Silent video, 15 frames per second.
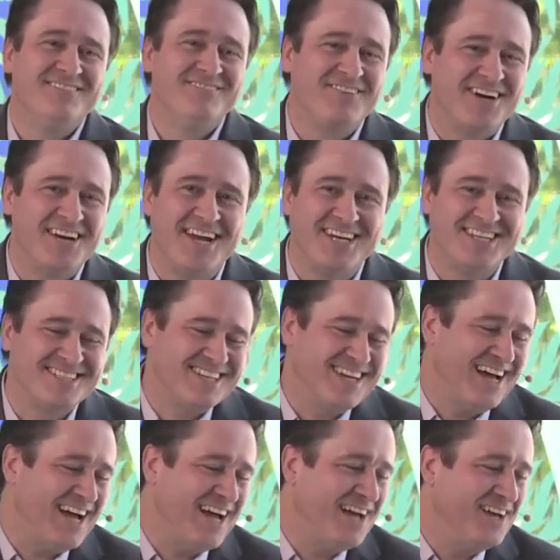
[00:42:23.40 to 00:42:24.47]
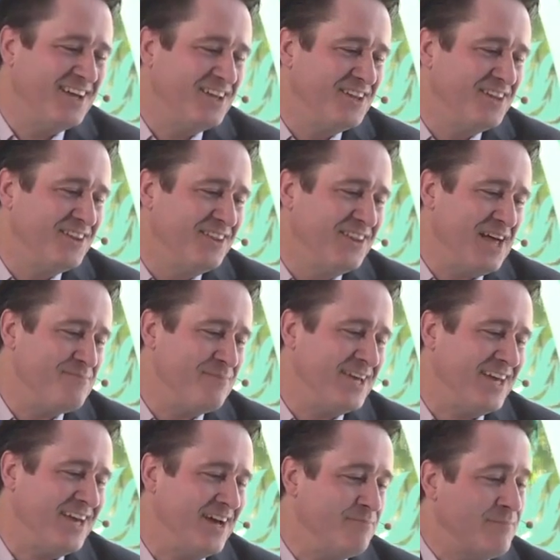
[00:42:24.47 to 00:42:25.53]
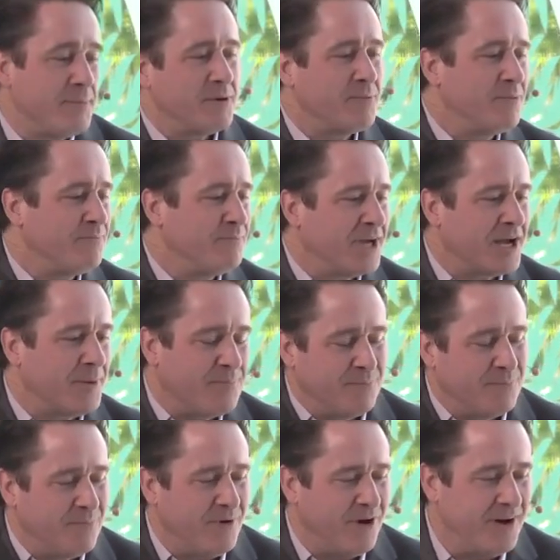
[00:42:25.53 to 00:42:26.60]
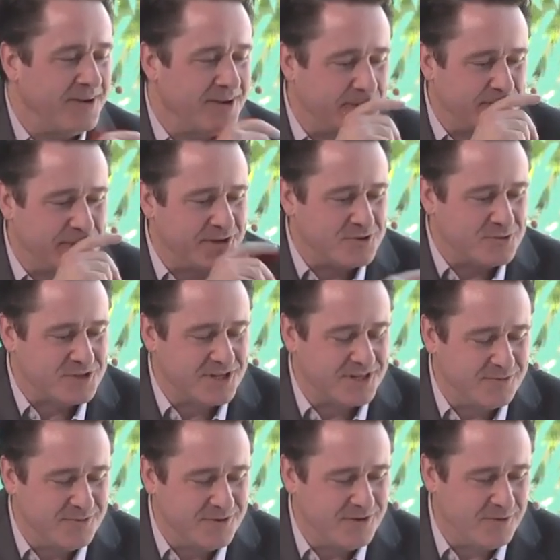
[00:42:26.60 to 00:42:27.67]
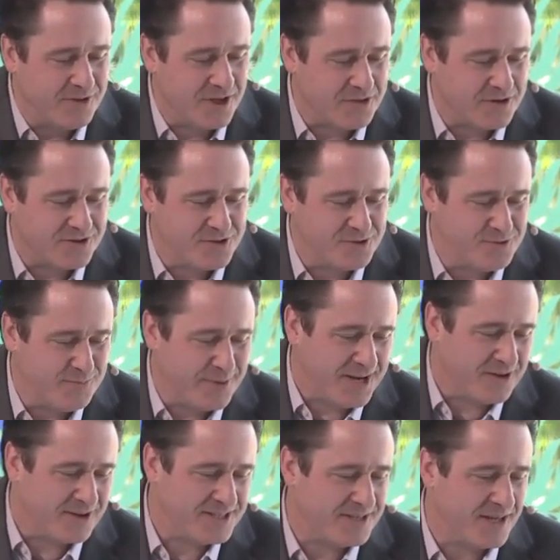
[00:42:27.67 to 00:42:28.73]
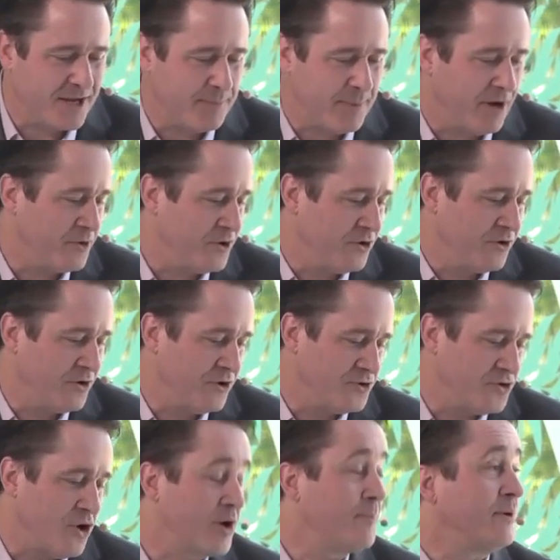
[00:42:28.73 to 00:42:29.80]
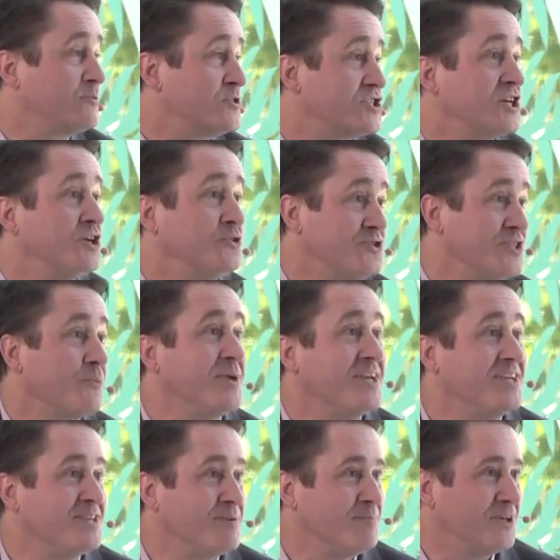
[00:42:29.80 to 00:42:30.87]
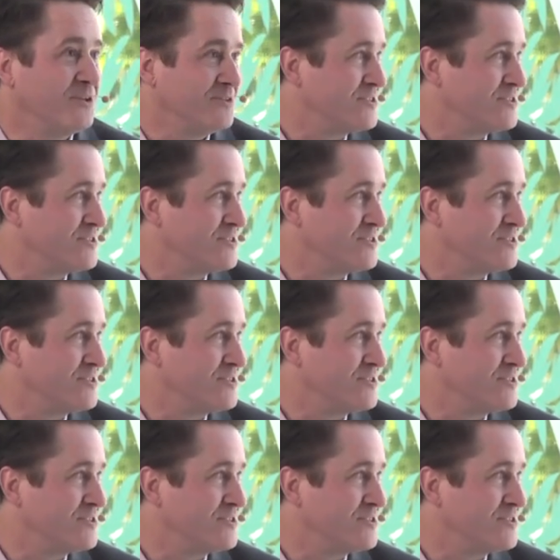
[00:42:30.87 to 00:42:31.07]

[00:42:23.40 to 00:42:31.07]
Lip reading: Very nice. Let me maybe pick up on, I'd be interested, the other two panelists think about your talk about skills that we need to build.